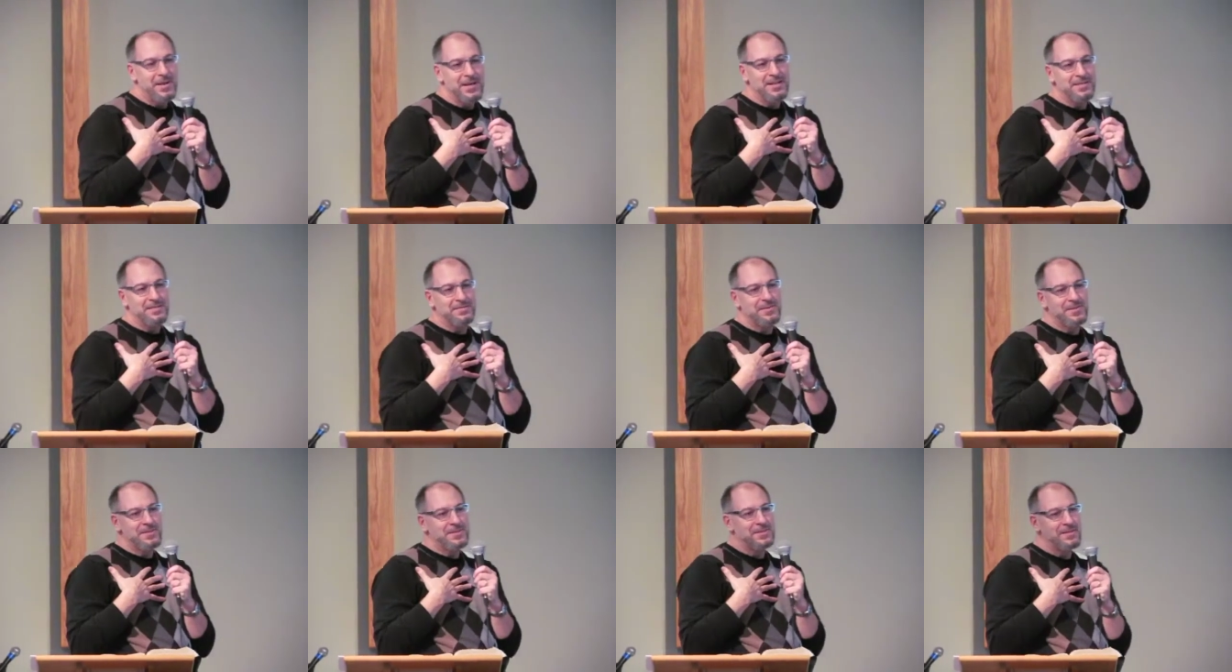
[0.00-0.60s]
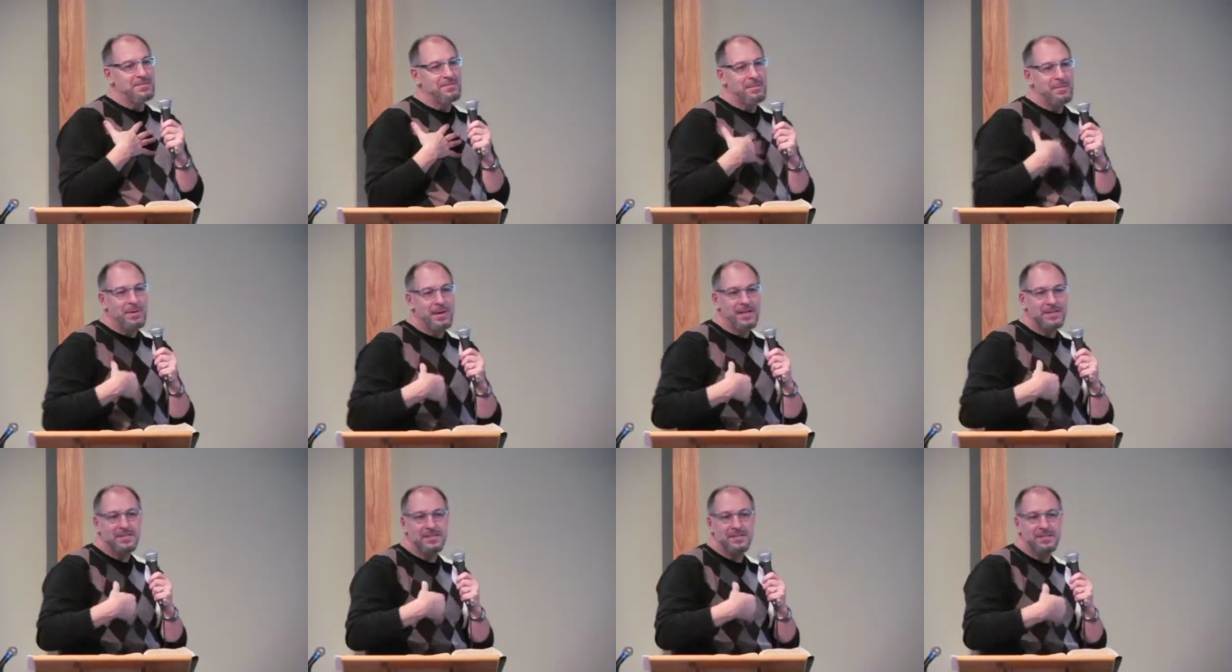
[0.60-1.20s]
because of our sin, but
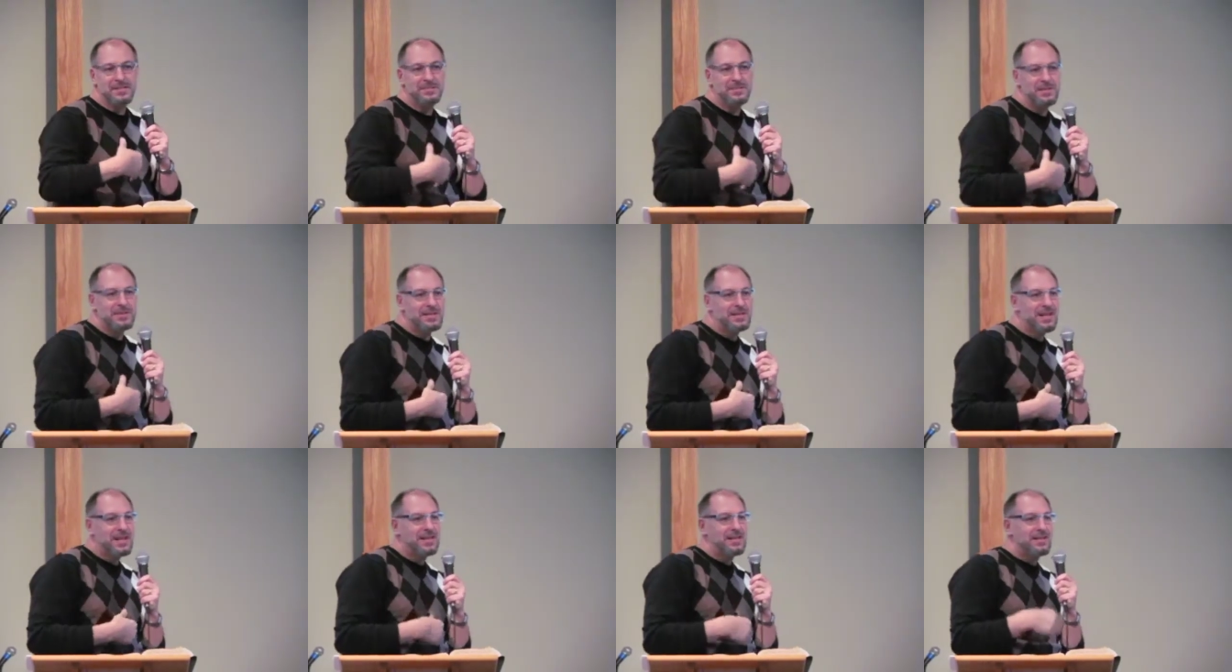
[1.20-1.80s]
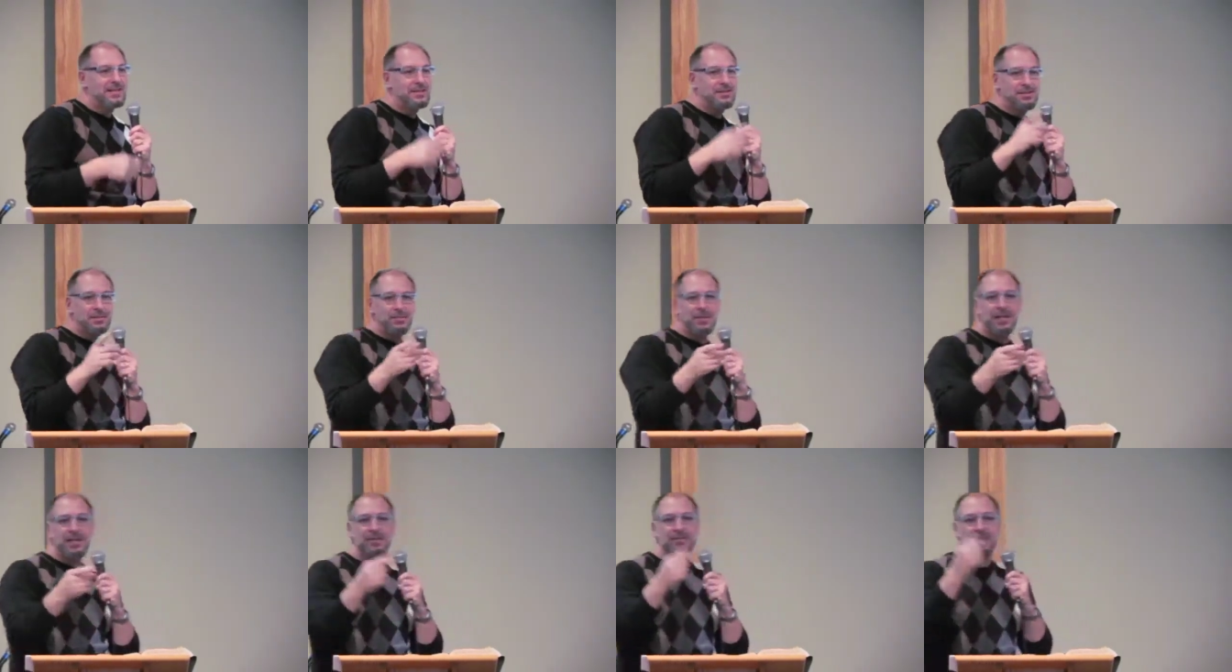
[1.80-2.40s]
because of the Spirit of God in you,
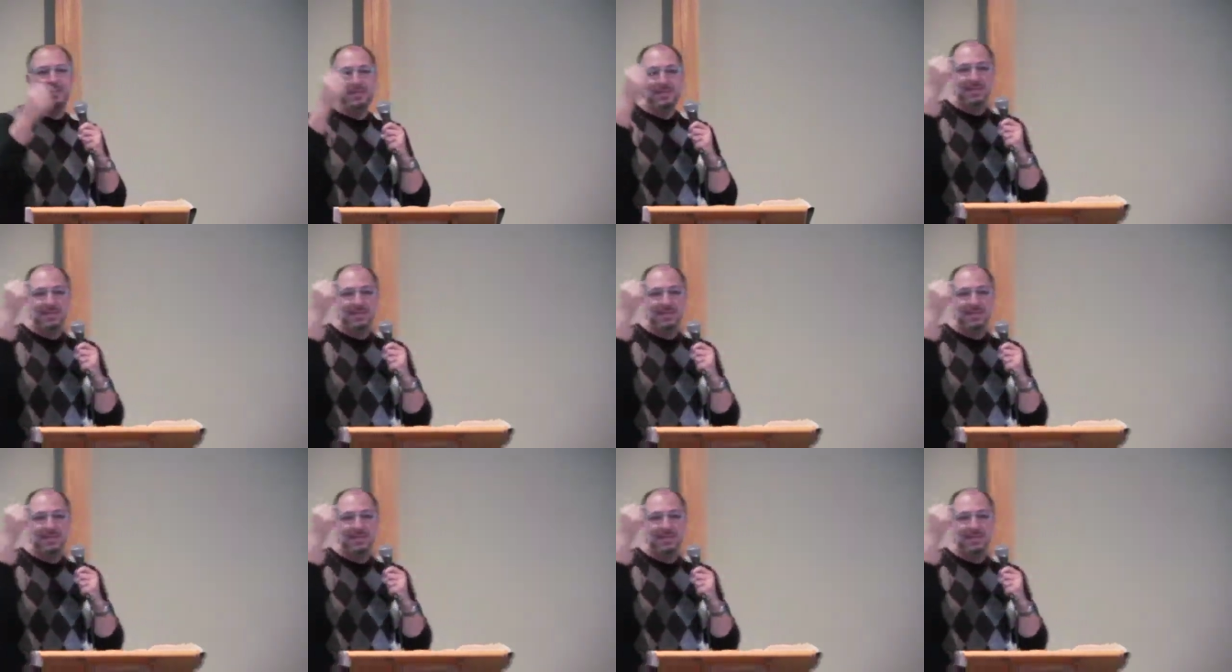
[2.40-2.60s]
because we